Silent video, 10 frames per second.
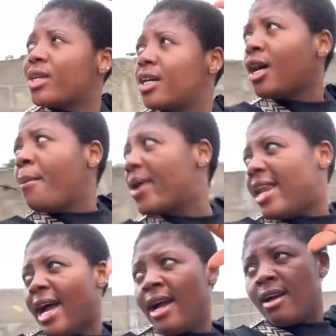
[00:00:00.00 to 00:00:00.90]
What about the
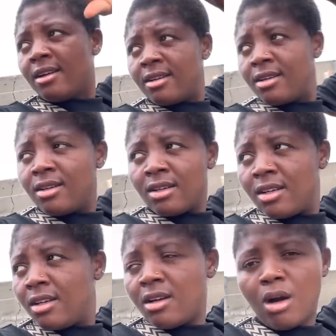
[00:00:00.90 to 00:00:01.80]
umbrella?
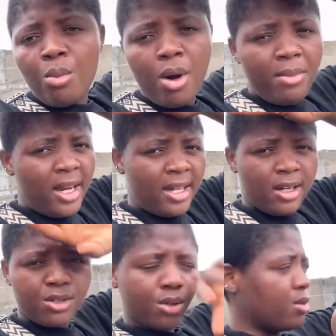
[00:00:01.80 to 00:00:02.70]
Oh, mommy,
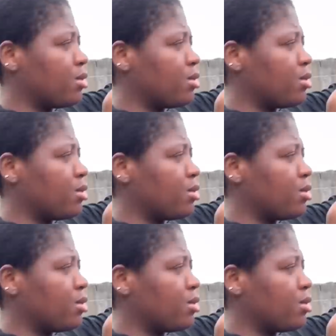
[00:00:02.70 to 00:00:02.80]
it's